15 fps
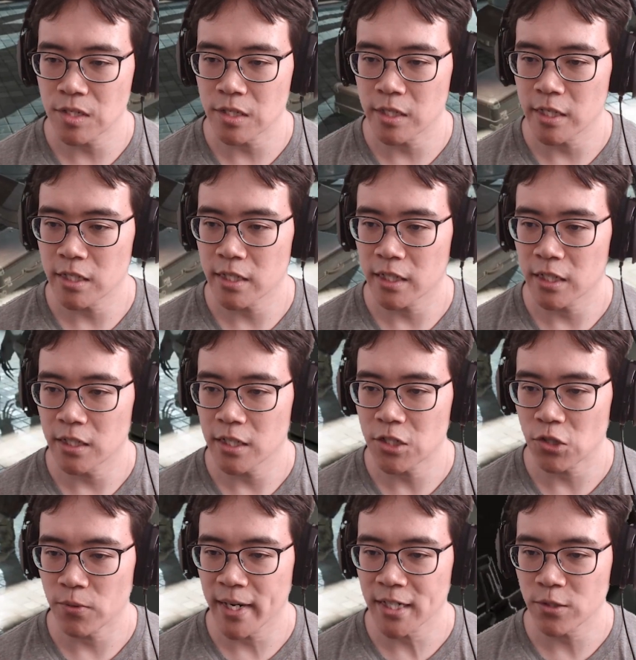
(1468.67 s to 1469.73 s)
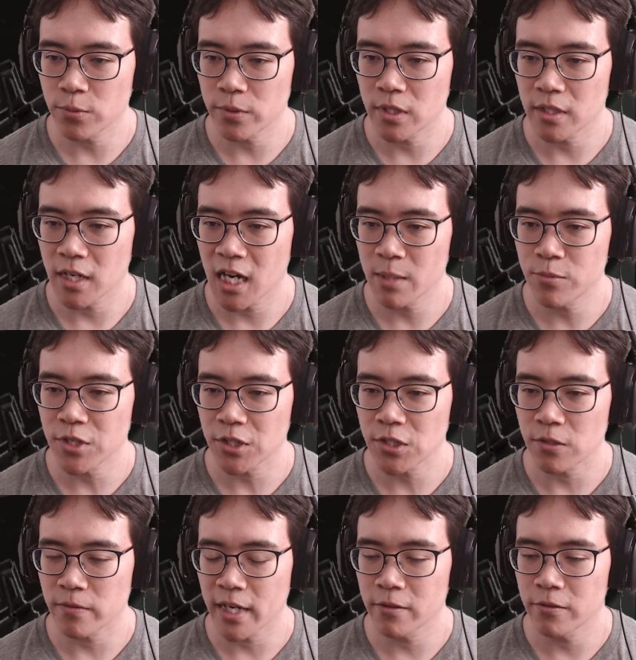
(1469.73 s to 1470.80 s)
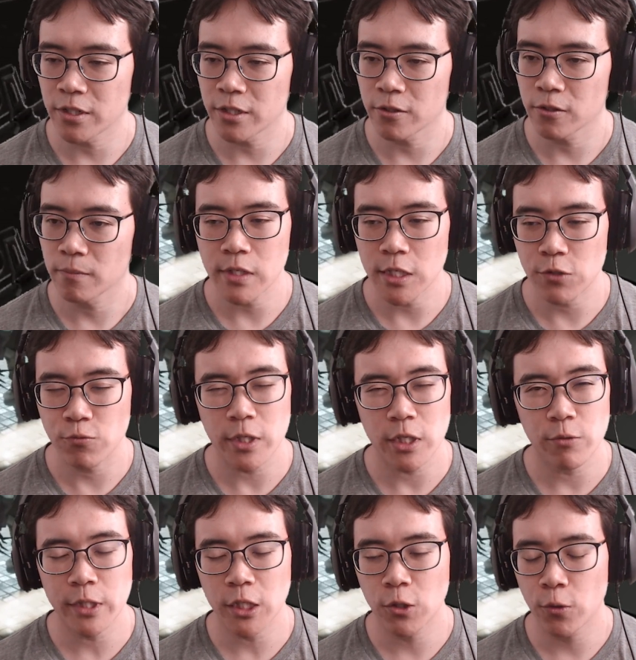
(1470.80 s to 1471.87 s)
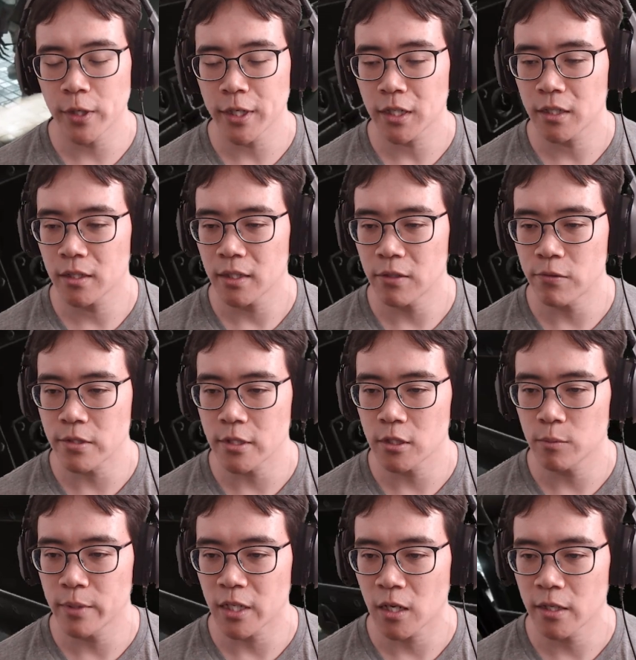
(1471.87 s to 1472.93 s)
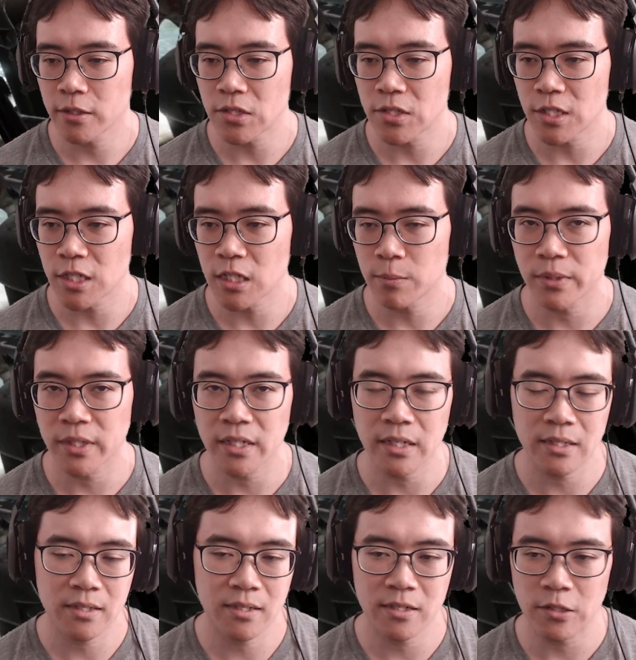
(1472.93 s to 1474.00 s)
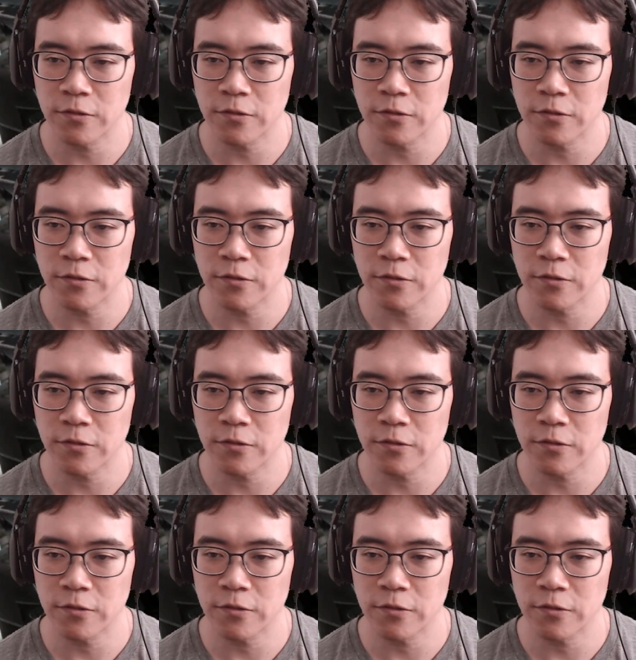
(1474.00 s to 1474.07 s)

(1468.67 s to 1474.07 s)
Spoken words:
that they can interact with the objects around you, is really, really quick. It was a little bit hard to see, but it's still